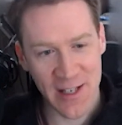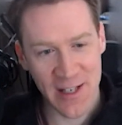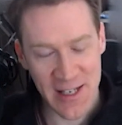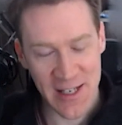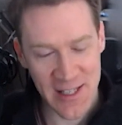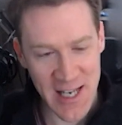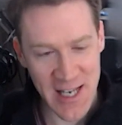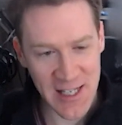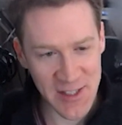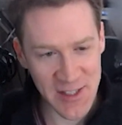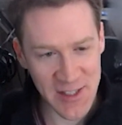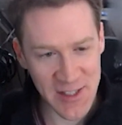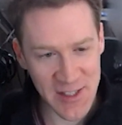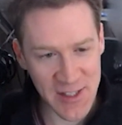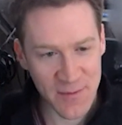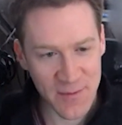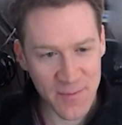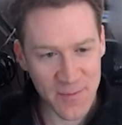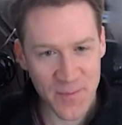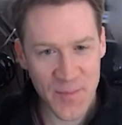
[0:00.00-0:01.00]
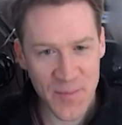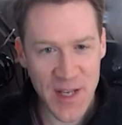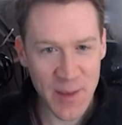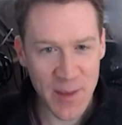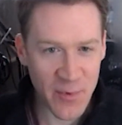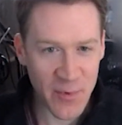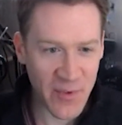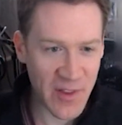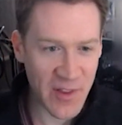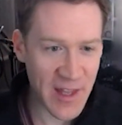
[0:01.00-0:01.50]
of like a test
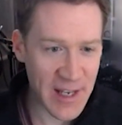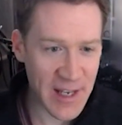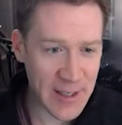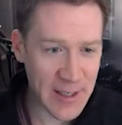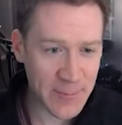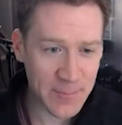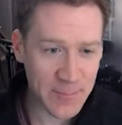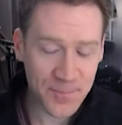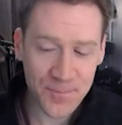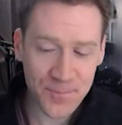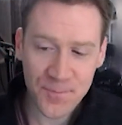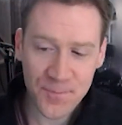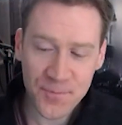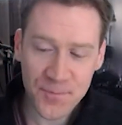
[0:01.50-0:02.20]
type of a thing